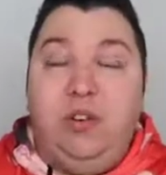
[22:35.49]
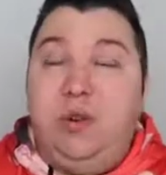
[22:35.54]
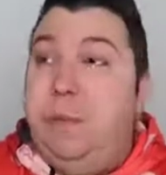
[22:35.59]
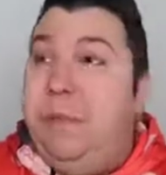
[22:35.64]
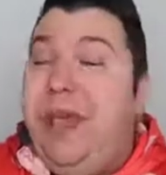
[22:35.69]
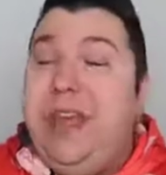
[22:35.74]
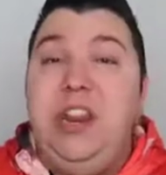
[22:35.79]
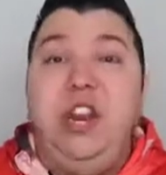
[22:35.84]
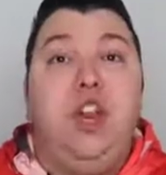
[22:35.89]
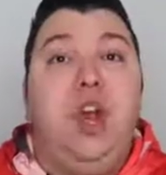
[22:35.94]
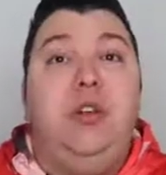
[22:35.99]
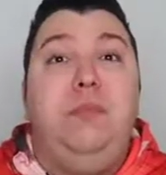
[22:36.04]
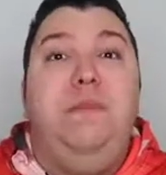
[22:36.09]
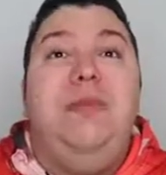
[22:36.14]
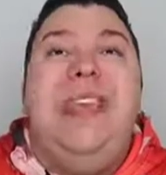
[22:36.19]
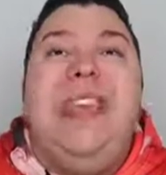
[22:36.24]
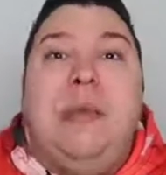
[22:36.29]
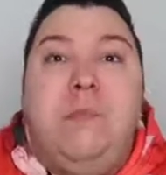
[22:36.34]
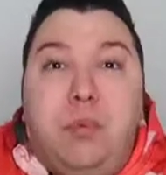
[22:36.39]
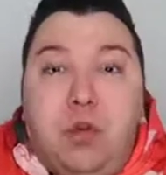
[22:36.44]
depending on
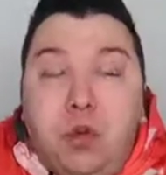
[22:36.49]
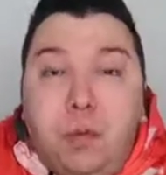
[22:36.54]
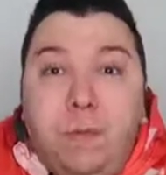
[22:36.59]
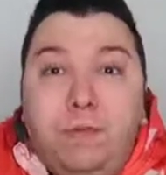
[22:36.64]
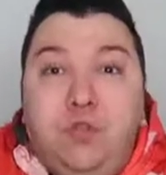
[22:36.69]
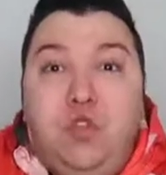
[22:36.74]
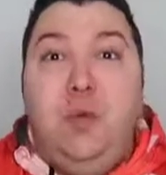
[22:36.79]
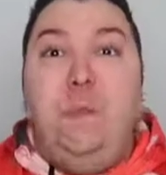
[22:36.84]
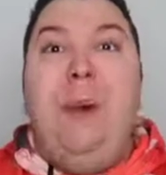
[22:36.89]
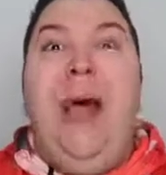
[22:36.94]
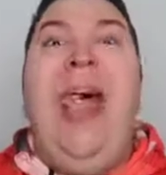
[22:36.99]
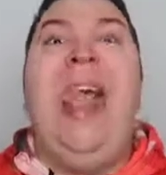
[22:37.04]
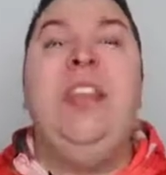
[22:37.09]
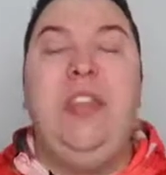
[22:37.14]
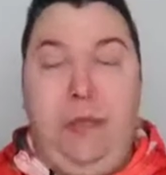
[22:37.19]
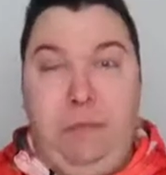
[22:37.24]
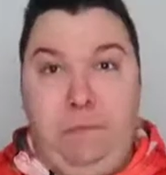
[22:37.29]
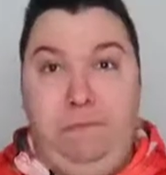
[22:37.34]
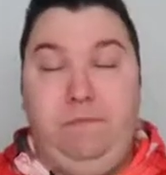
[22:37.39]
people to buy them.